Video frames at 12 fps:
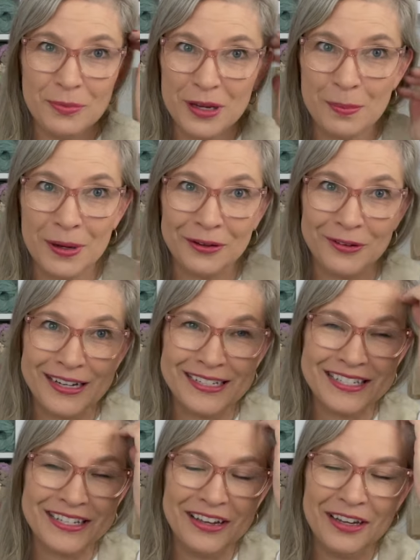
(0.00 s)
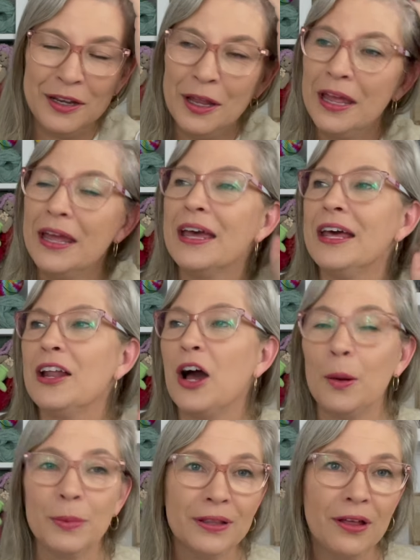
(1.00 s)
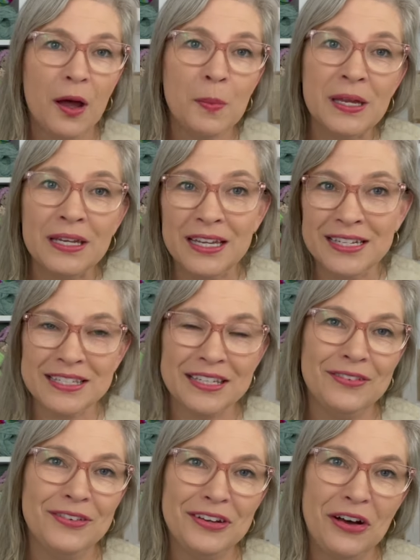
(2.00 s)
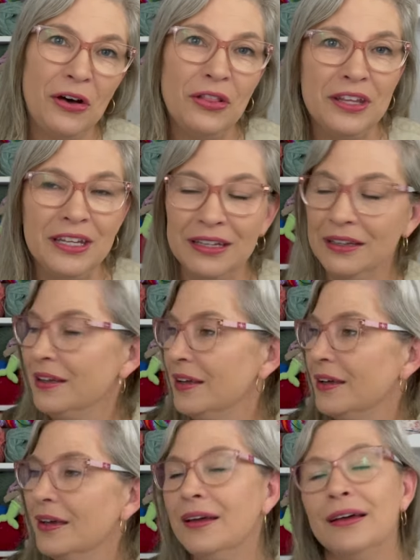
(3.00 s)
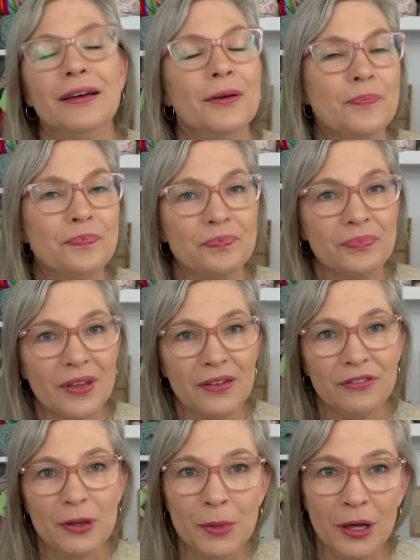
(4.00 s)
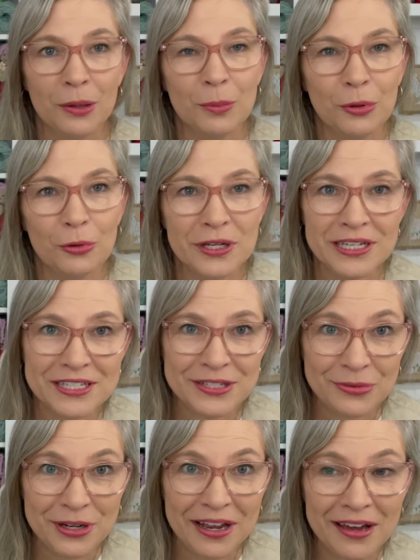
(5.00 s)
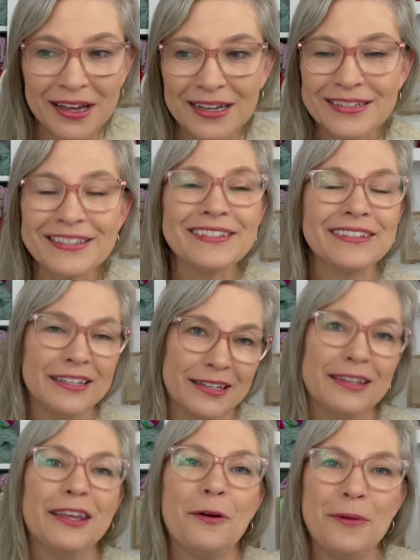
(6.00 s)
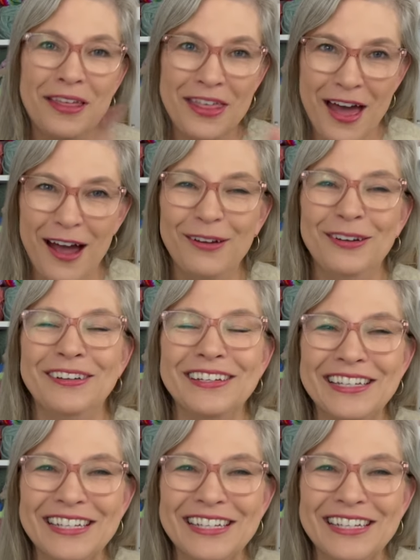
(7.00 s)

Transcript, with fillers: me and my grandson in Hobby Lobby, and he's given all the female employee, Sweet Eyes. Yep. Yeah.